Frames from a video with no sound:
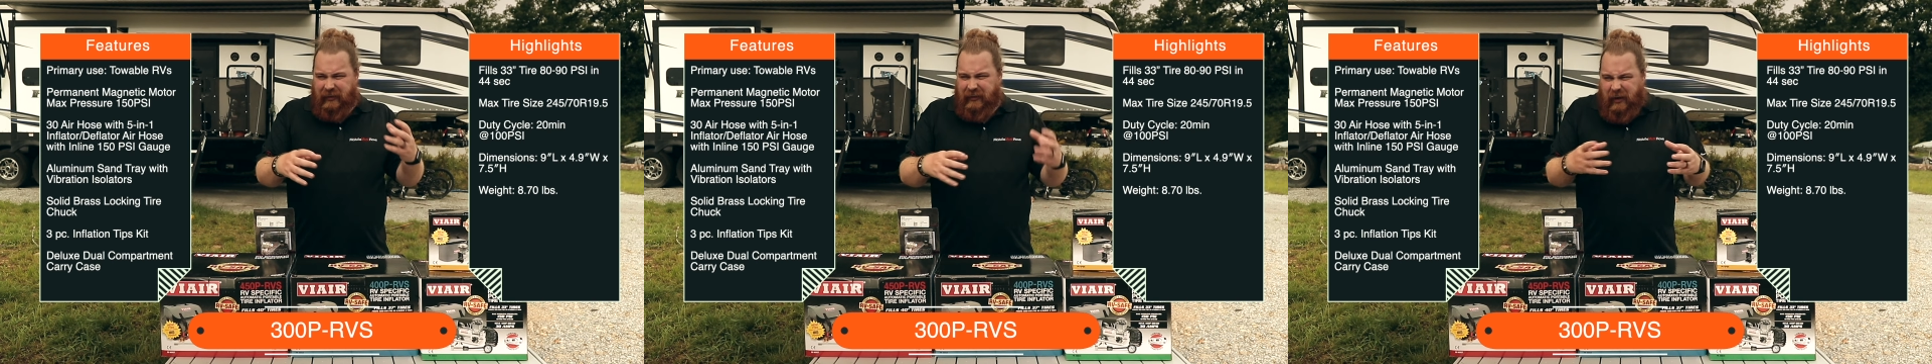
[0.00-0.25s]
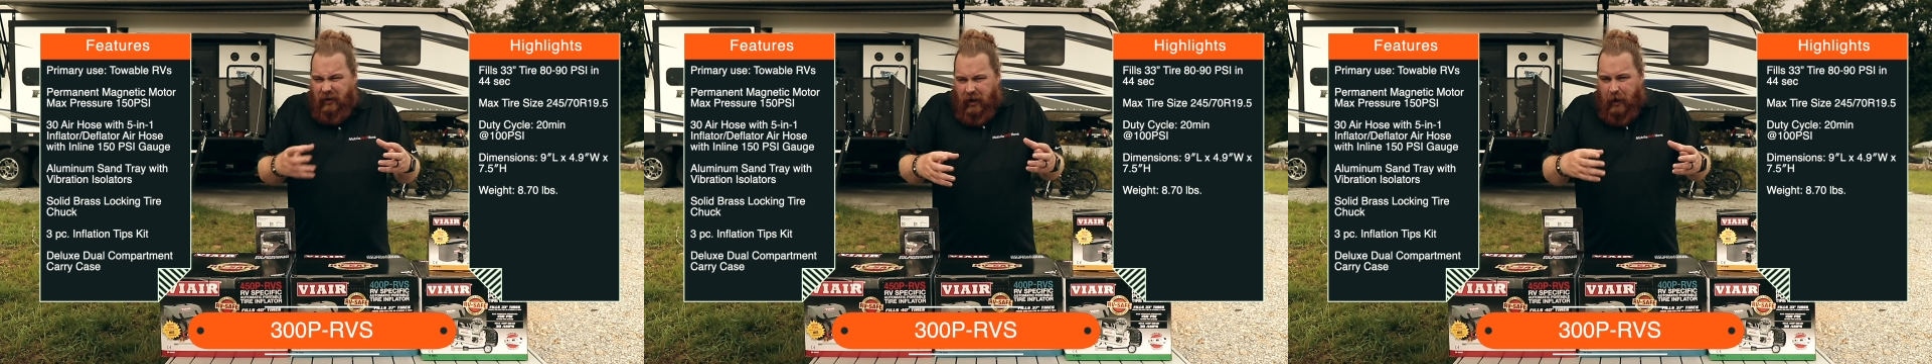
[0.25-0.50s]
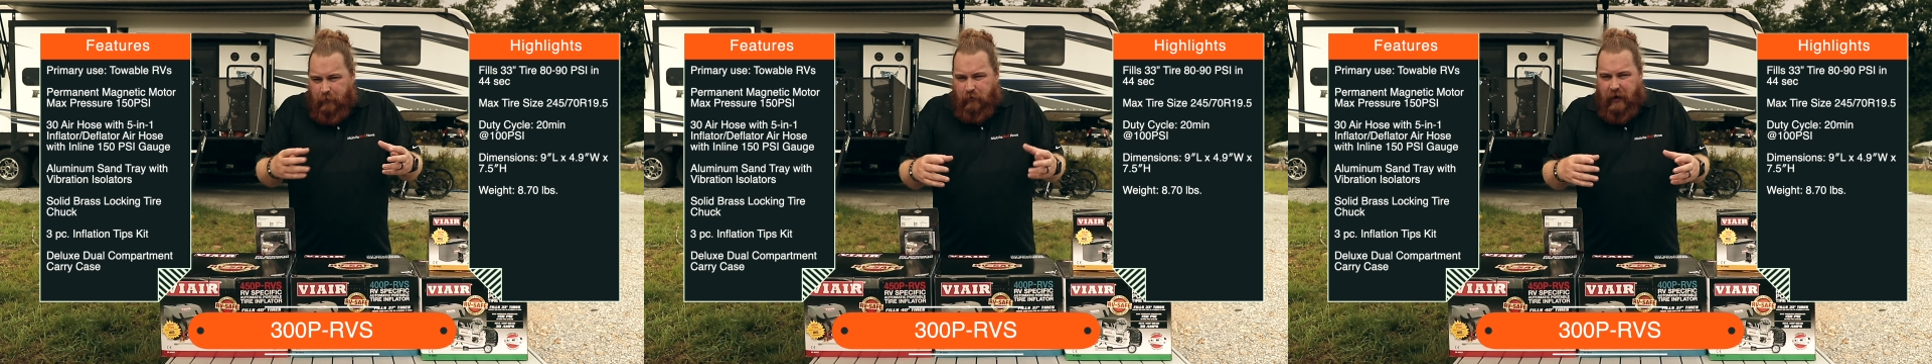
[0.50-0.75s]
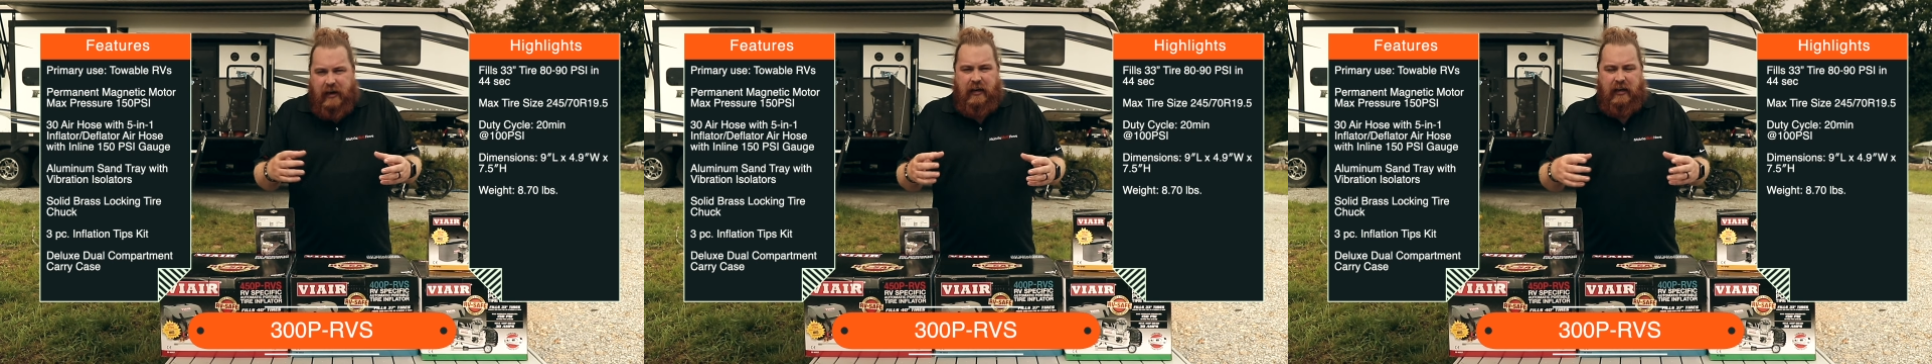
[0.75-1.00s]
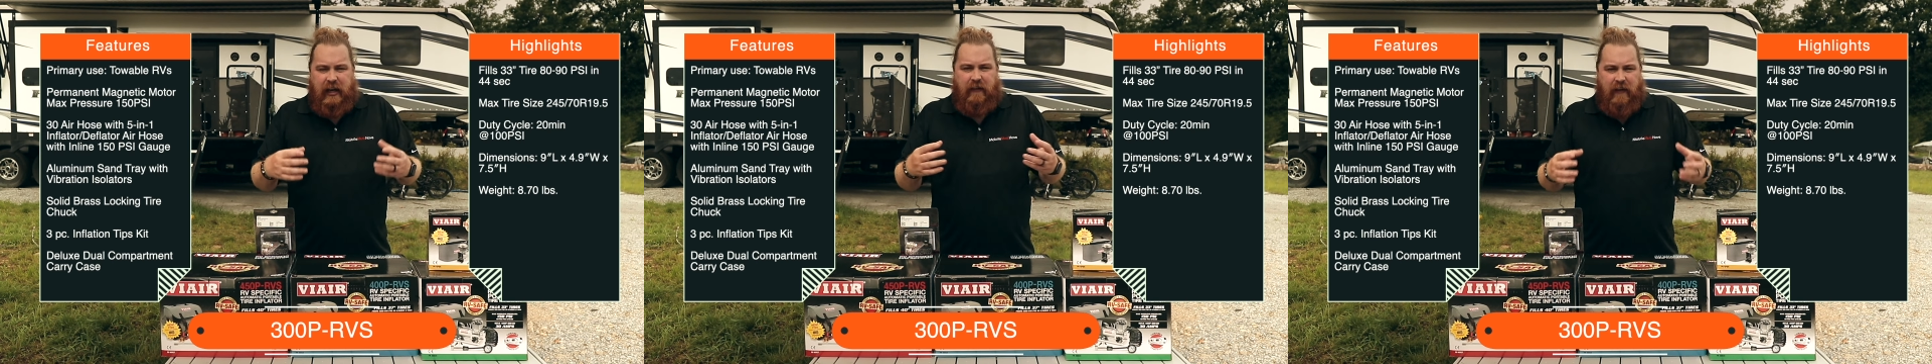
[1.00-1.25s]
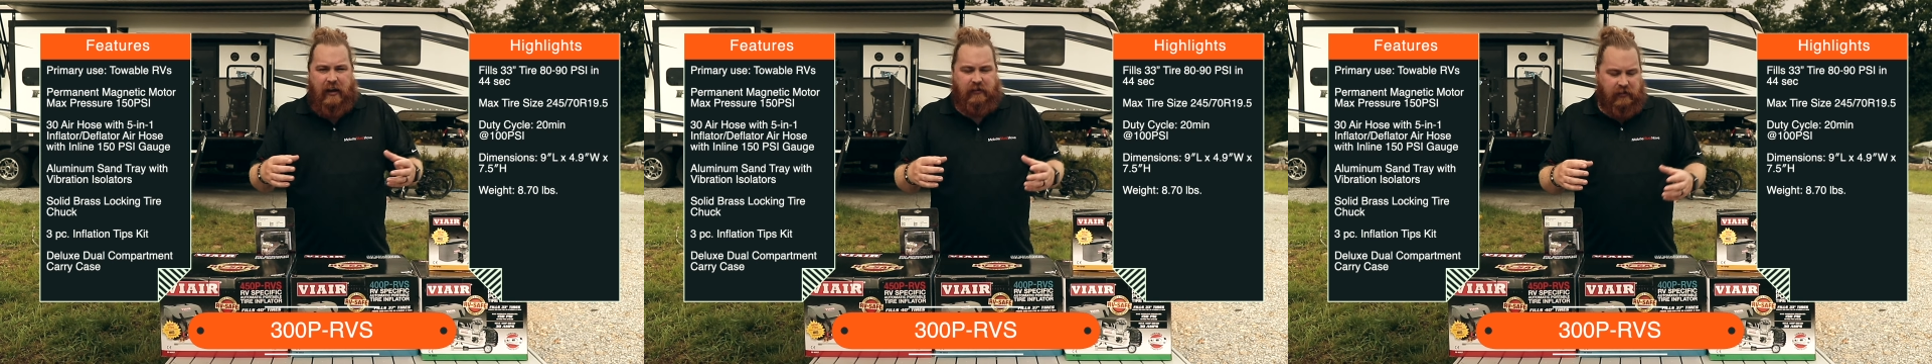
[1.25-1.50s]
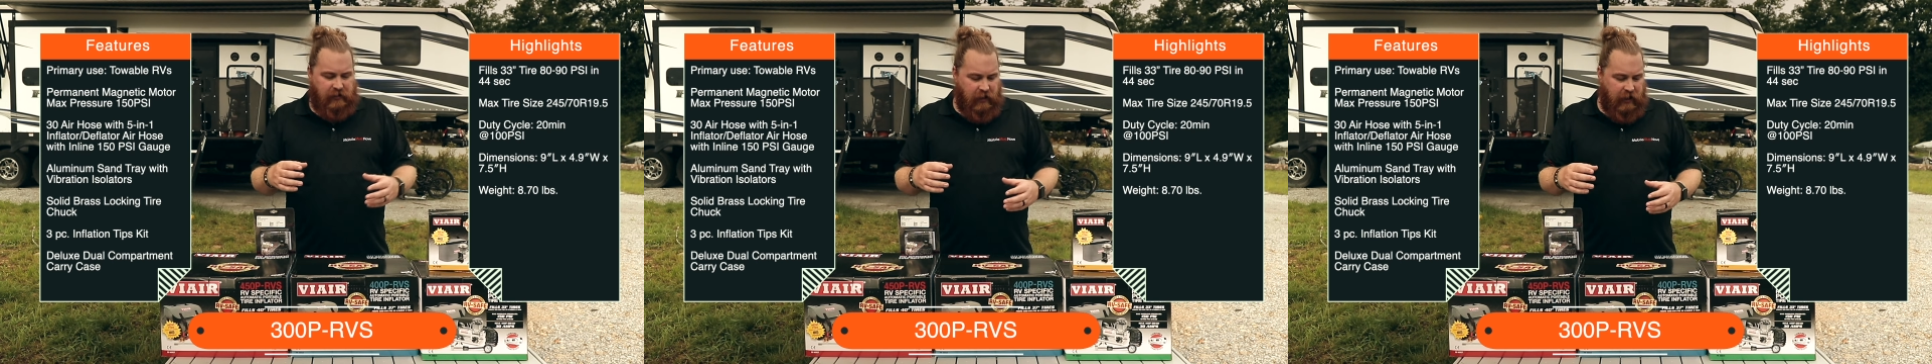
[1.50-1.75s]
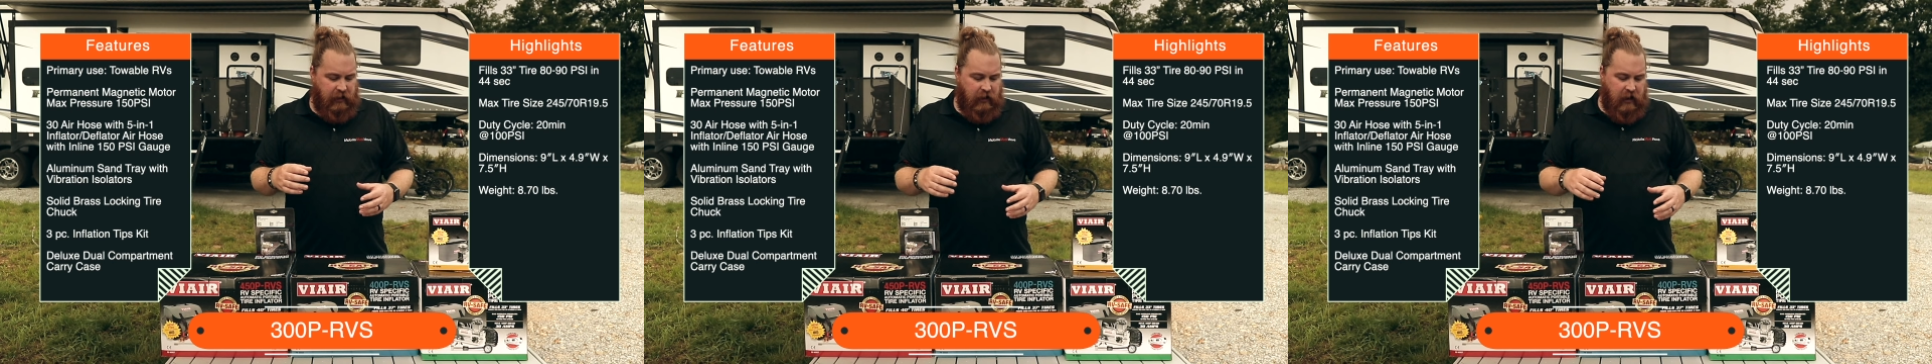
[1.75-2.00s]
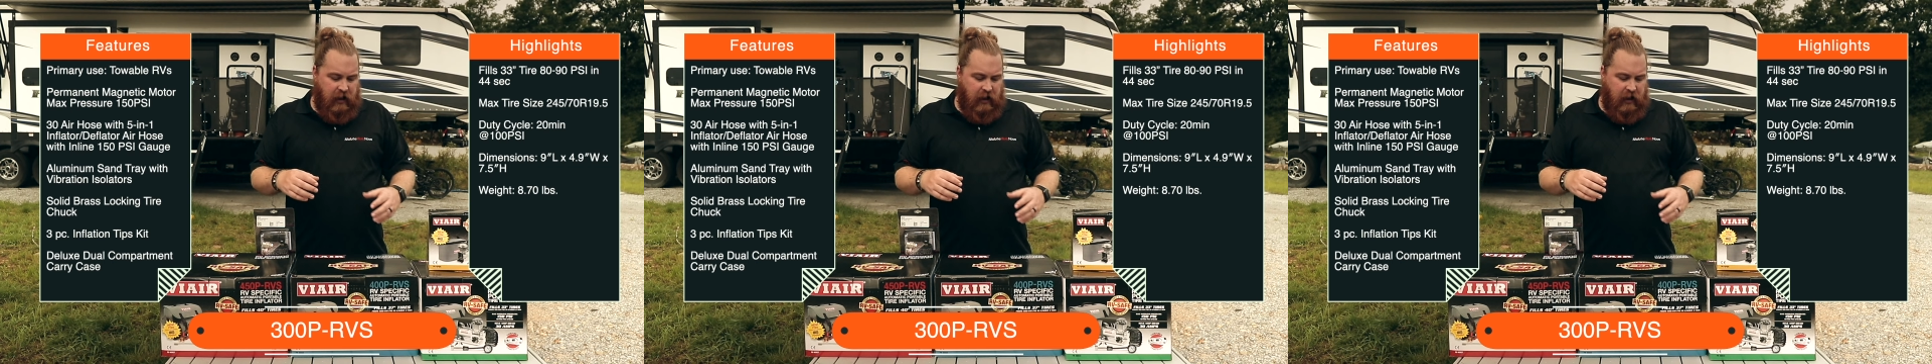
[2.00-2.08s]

little upgraded in that design,